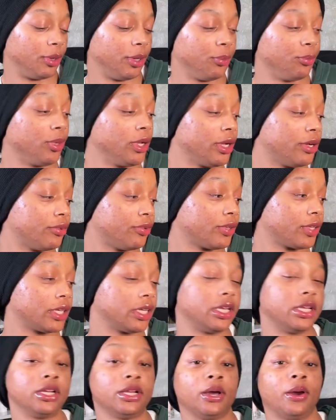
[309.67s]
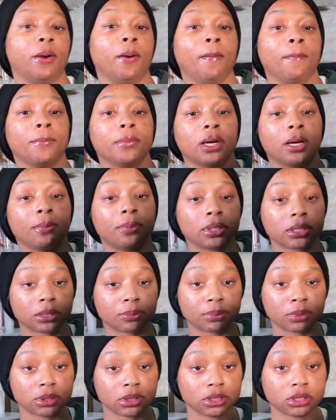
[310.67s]
We're gonna figure that out. But I'm about to
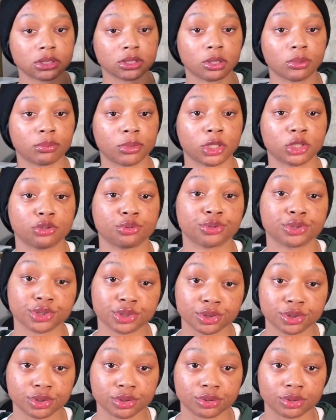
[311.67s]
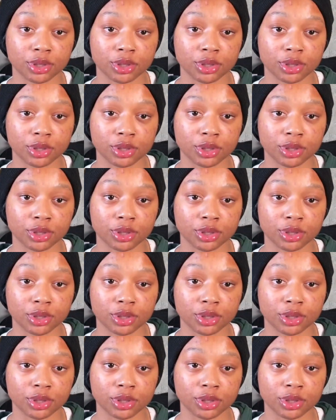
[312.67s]
put this on my dresser.